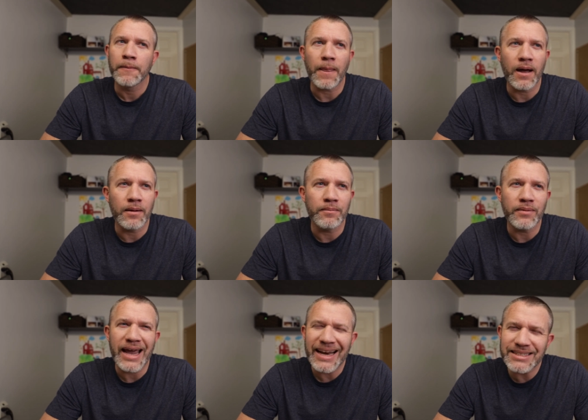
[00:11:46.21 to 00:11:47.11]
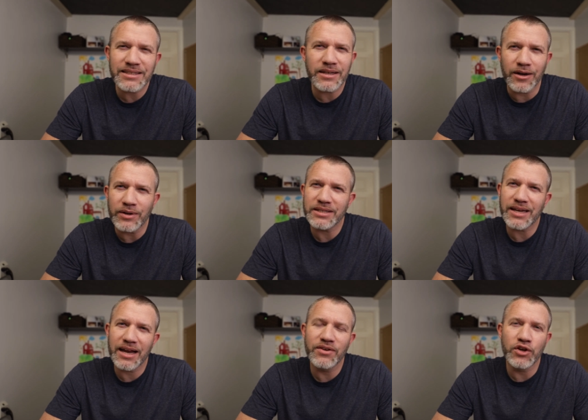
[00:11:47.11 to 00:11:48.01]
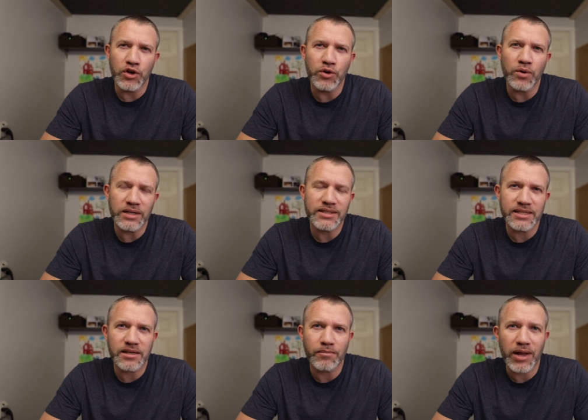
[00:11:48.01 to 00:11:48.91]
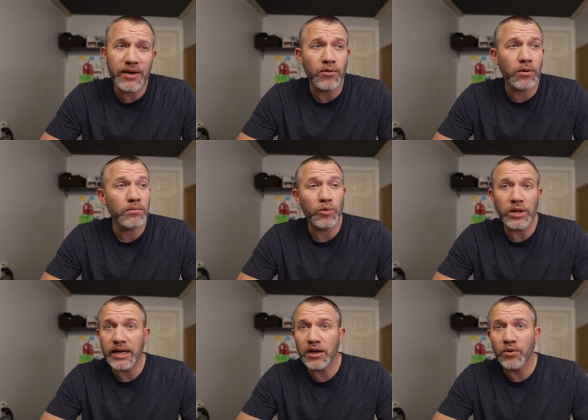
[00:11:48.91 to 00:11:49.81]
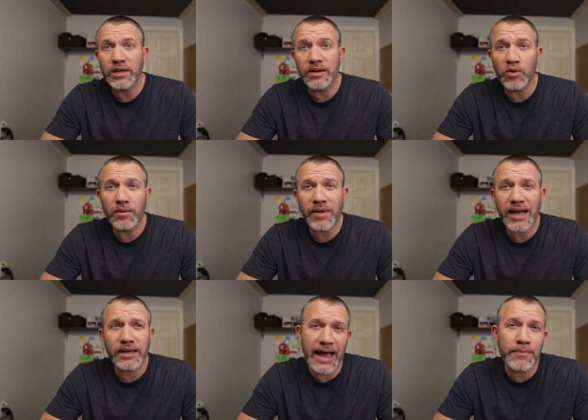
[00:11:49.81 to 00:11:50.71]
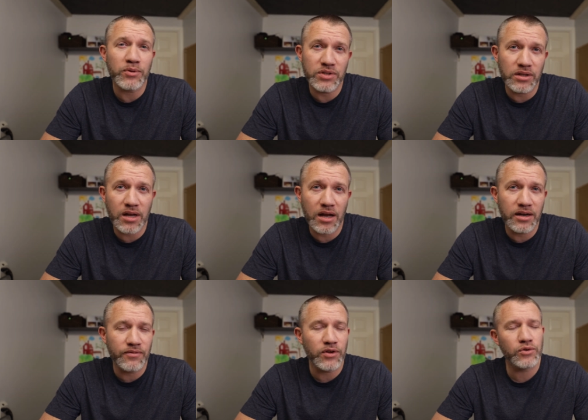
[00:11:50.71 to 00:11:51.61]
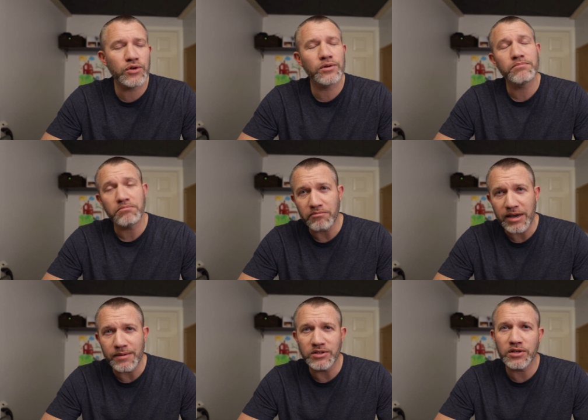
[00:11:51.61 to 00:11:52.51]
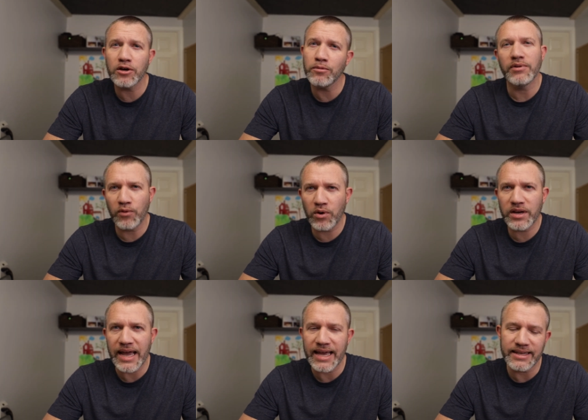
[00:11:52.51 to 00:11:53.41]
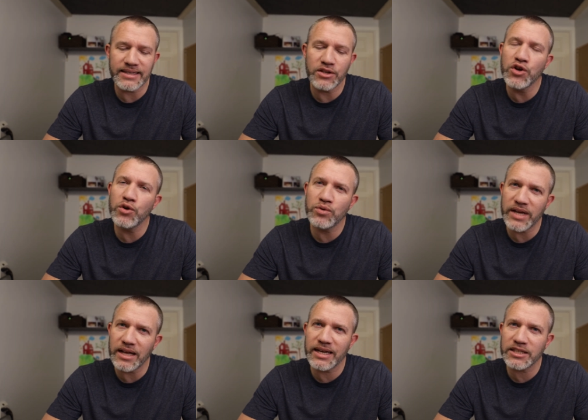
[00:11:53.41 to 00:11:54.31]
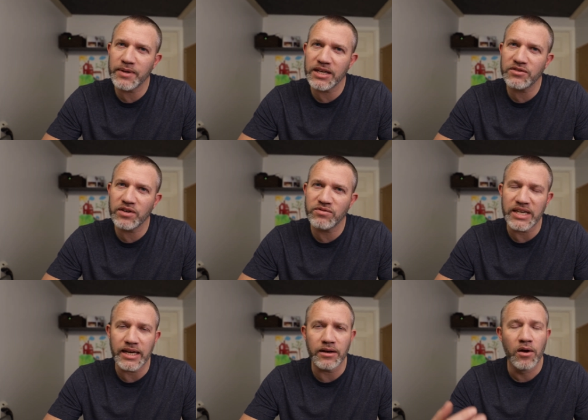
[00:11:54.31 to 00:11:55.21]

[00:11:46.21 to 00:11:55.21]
And it's, it's a kind of a new untested platform. Will I go with an M1 Mac, Apple Silicon in the future? Maybe so. But for today, the new Dell XPS 15,